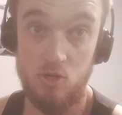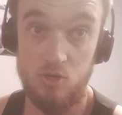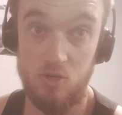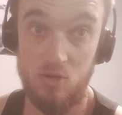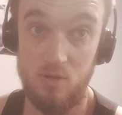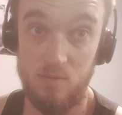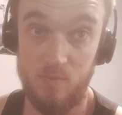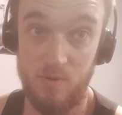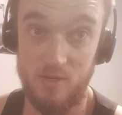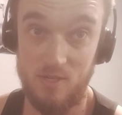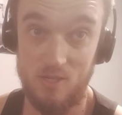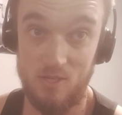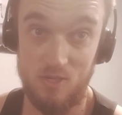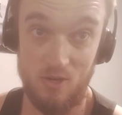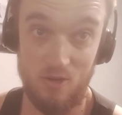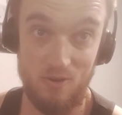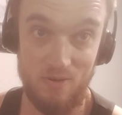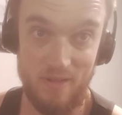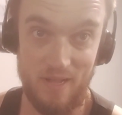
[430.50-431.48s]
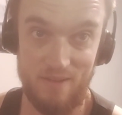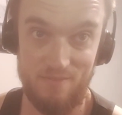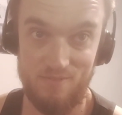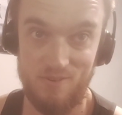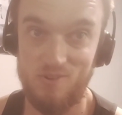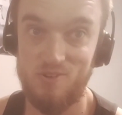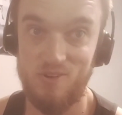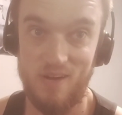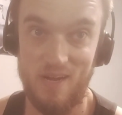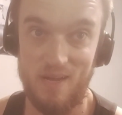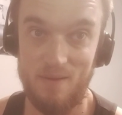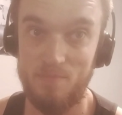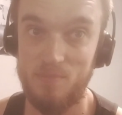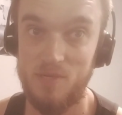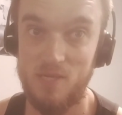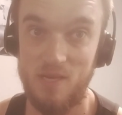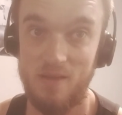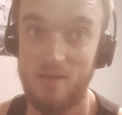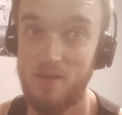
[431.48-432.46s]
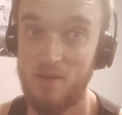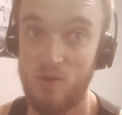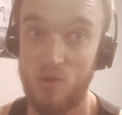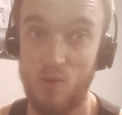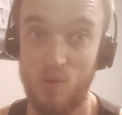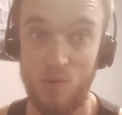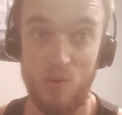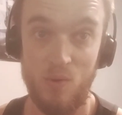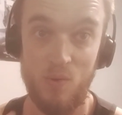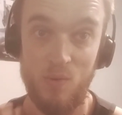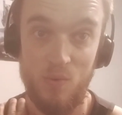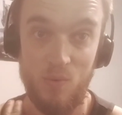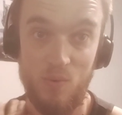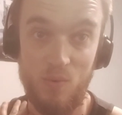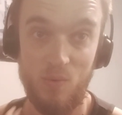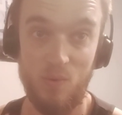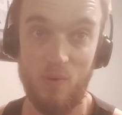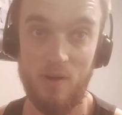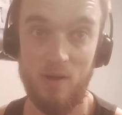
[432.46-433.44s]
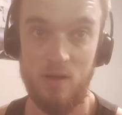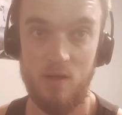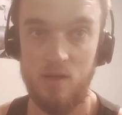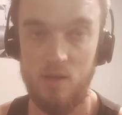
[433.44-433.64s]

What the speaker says: Shoulder presses hurt after traps. Ooh.